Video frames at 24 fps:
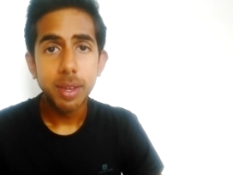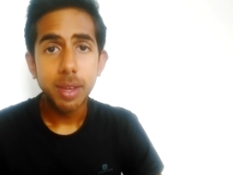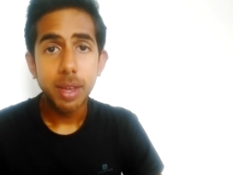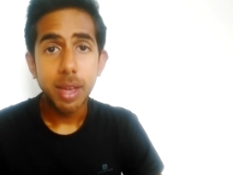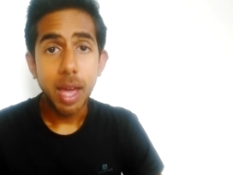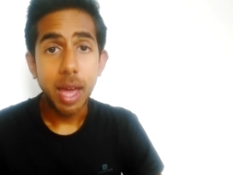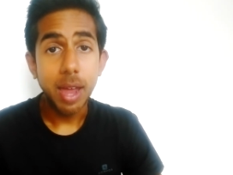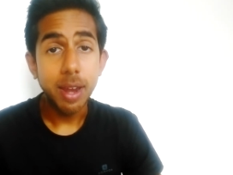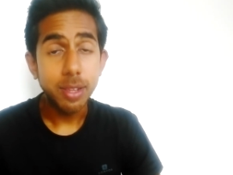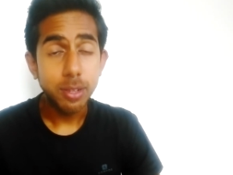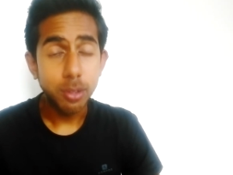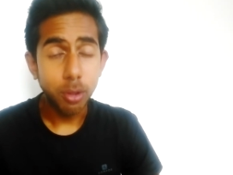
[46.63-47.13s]

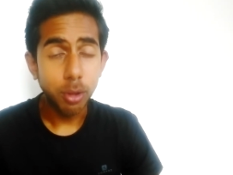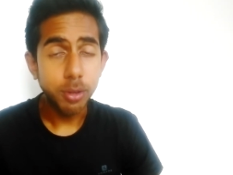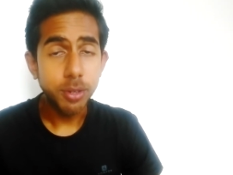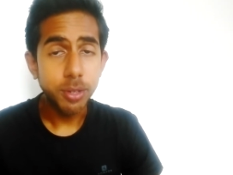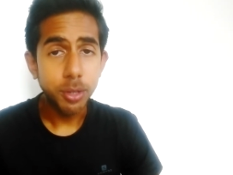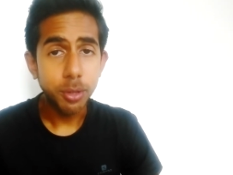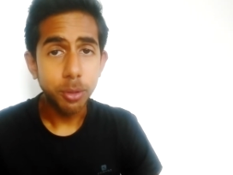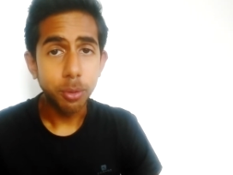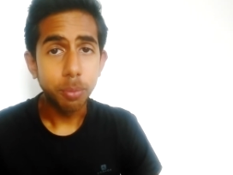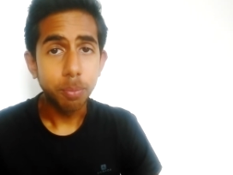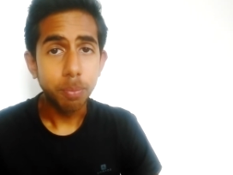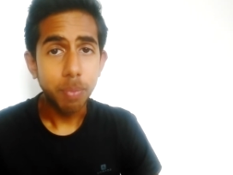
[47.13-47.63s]
And it's
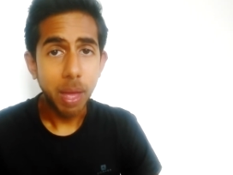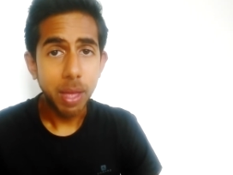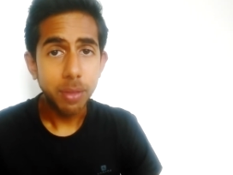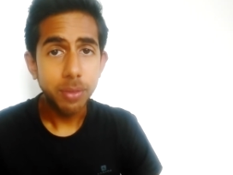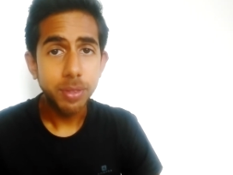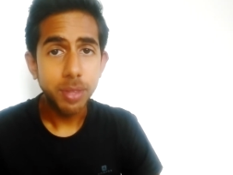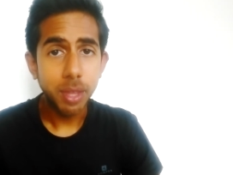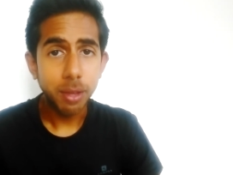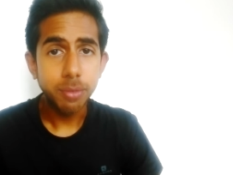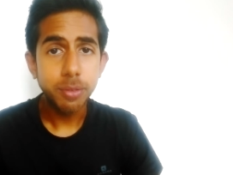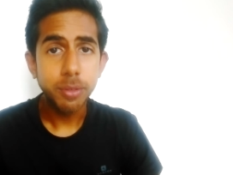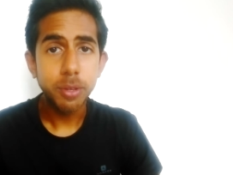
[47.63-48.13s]
logical. That
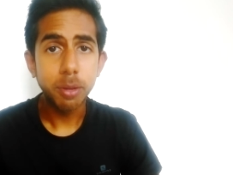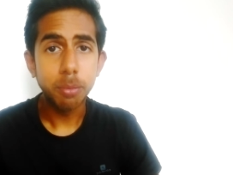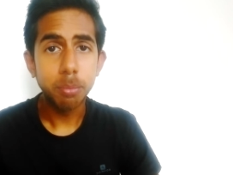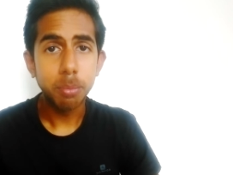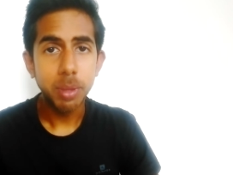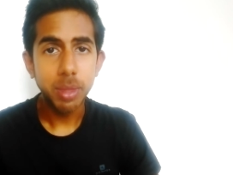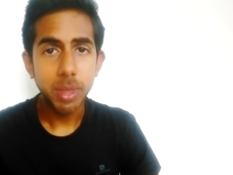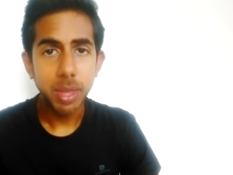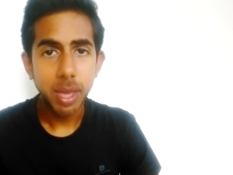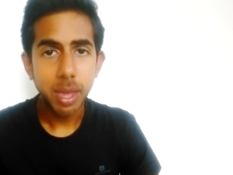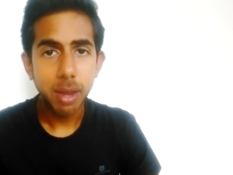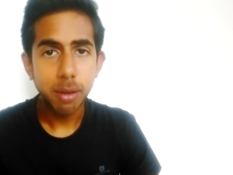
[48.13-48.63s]
stuff shouldn't be
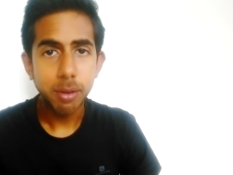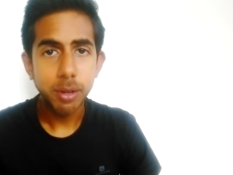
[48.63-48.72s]
there.